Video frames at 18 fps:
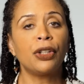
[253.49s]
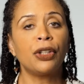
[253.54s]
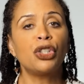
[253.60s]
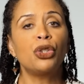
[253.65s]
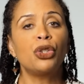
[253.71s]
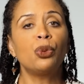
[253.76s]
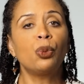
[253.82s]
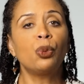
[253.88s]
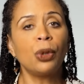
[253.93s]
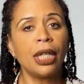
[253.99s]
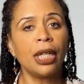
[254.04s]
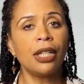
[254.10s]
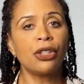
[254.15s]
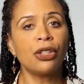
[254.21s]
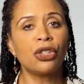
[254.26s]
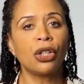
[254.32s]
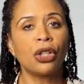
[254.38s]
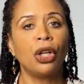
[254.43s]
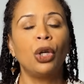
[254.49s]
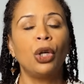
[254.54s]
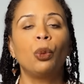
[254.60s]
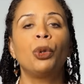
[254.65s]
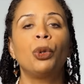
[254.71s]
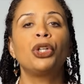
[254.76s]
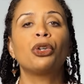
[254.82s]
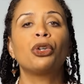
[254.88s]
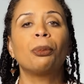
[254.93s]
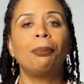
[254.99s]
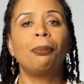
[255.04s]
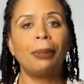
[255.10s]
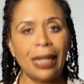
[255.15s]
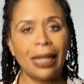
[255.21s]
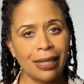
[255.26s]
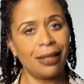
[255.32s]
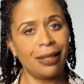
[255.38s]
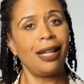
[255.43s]
that you reach when your
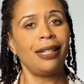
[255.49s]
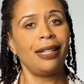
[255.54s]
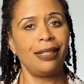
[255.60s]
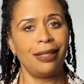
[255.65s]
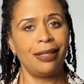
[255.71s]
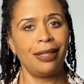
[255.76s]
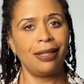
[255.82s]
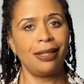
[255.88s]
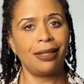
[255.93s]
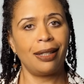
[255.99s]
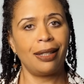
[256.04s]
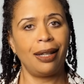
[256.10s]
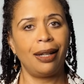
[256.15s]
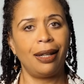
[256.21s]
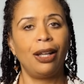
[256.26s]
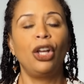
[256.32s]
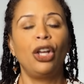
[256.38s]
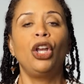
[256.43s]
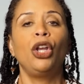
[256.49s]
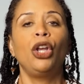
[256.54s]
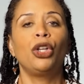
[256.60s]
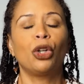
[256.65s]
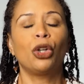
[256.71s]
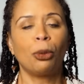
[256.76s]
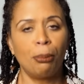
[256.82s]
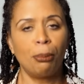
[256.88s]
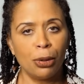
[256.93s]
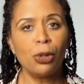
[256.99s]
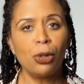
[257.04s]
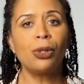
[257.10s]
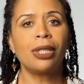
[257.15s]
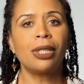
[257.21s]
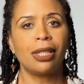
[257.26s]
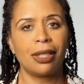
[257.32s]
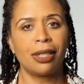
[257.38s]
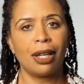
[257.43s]
baseline is decent, your
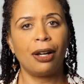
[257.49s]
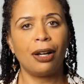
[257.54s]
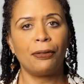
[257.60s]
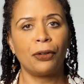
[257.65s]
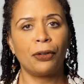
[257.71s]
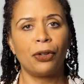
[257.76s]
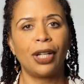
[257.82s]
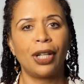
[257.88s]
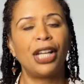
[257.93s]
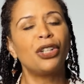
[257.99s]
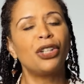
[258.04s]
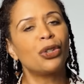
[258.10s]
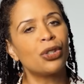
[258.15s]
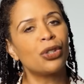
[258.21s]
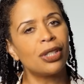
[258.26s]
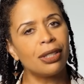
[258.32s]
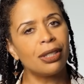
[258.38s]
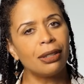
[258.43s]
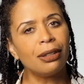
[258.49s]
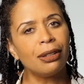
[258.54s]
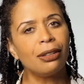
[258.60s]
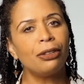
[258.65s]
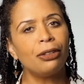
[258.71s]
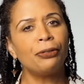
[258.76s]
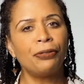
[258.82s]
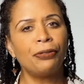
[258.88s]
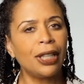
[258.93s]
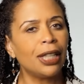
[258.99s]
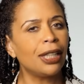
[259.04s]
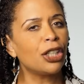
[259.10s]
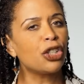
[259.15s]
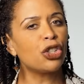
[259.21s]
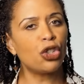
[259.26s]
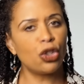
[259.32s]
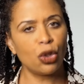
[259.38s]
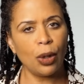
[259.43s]
boost is covered, and you're still
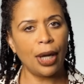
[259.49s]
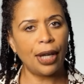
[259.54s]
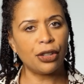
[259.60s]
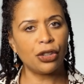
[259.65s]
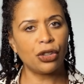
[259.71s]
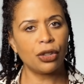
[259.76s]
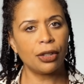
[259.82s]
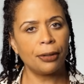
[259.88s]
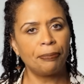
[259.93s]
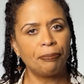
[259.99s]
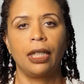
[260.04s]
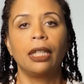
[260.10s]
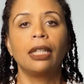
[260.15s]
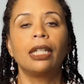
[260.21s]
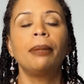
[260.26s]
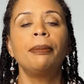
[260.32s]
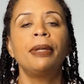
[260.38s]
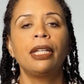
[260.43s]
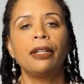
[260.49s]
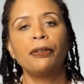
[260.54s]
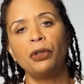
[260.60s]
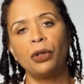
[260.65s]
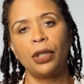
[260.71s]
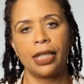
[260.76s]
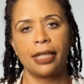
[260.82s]
feeling stretched. Let me give you an